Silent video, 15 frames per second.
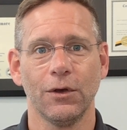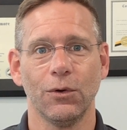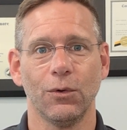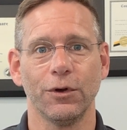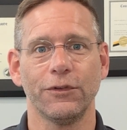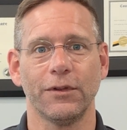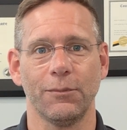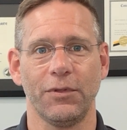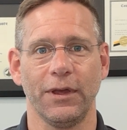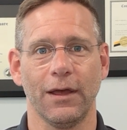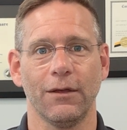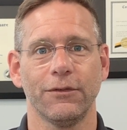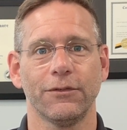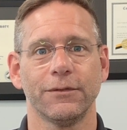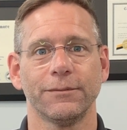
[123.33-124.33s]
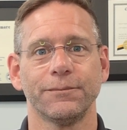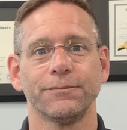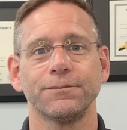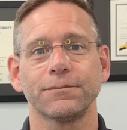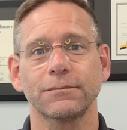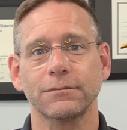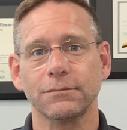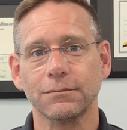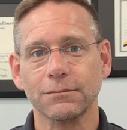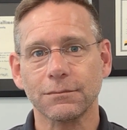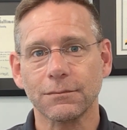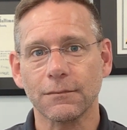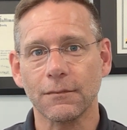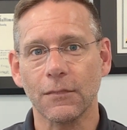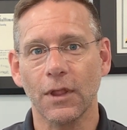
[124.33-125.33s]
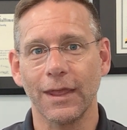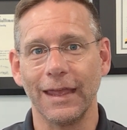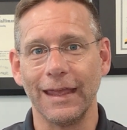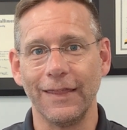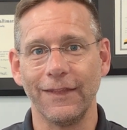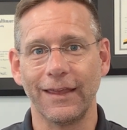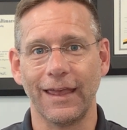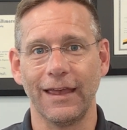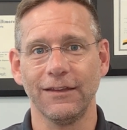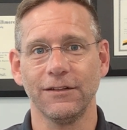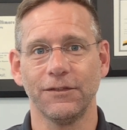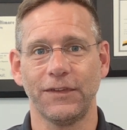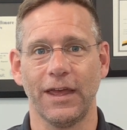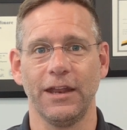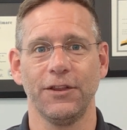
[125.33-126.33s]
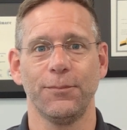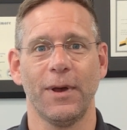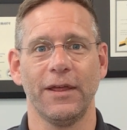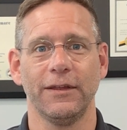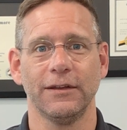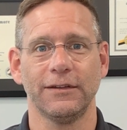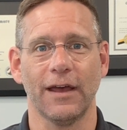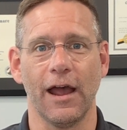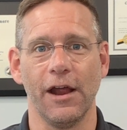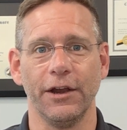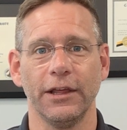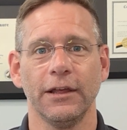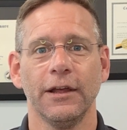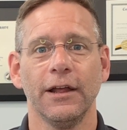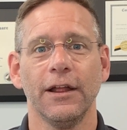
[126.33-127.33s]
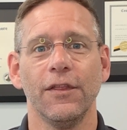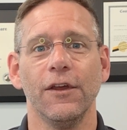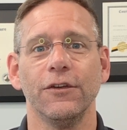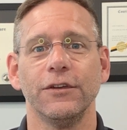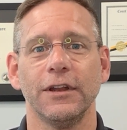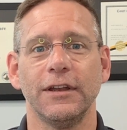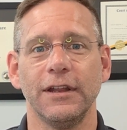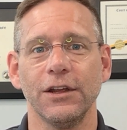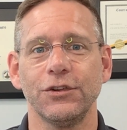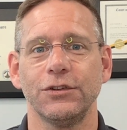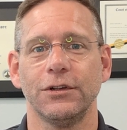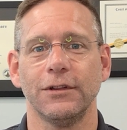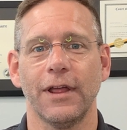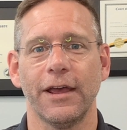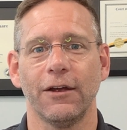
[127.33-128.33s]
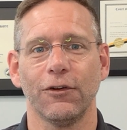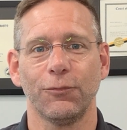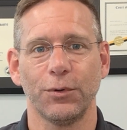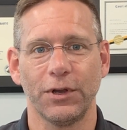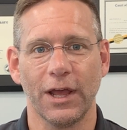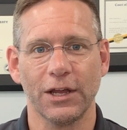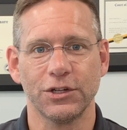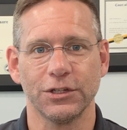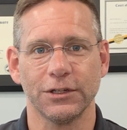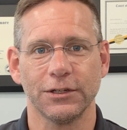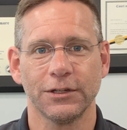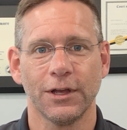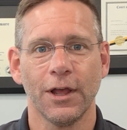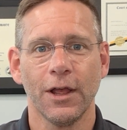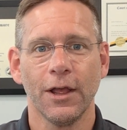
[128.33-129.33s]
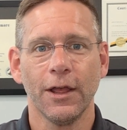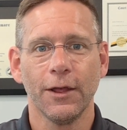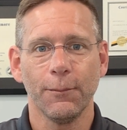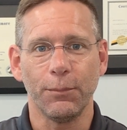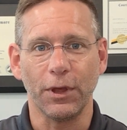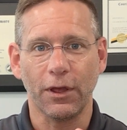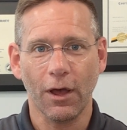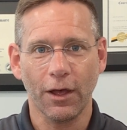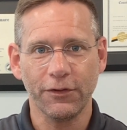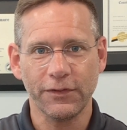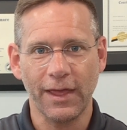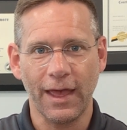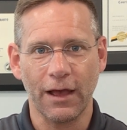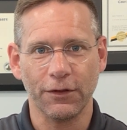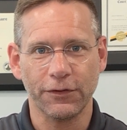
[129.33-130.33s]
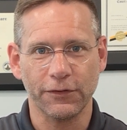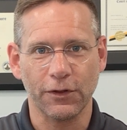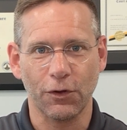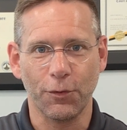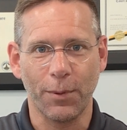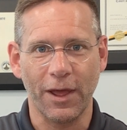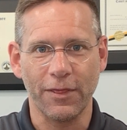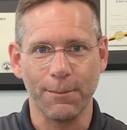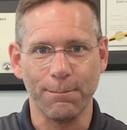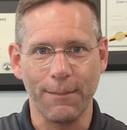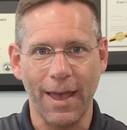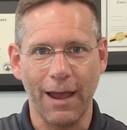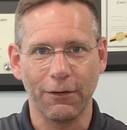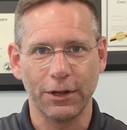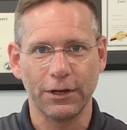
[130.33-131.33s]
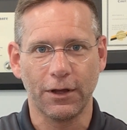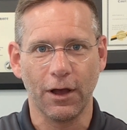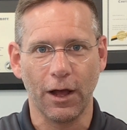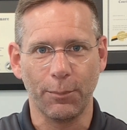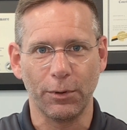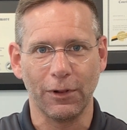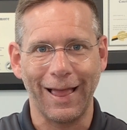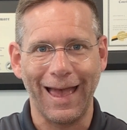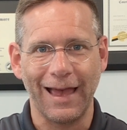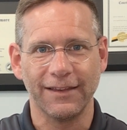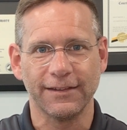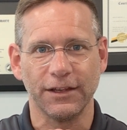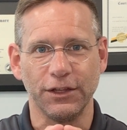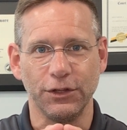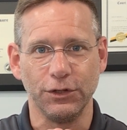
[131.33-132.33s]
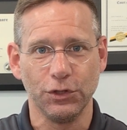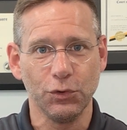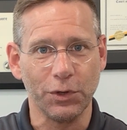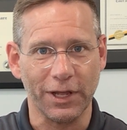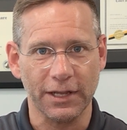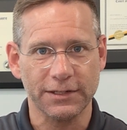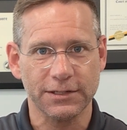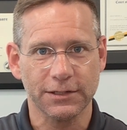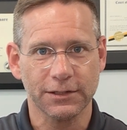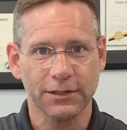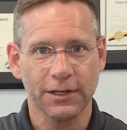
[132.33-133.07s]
or something else. In the case of tenants by the entirety, there's an additional layer of protection. Because the house is owned by the married couple as a unit,